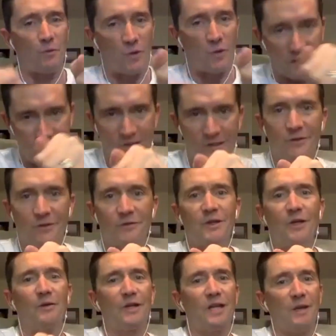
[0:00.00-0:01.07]
and wants to,
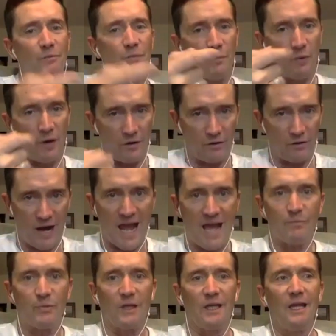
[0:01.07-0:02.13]
you know, keep the partner
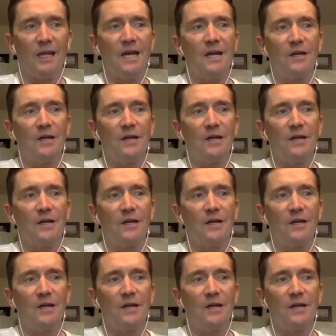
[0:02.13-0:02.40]
happy.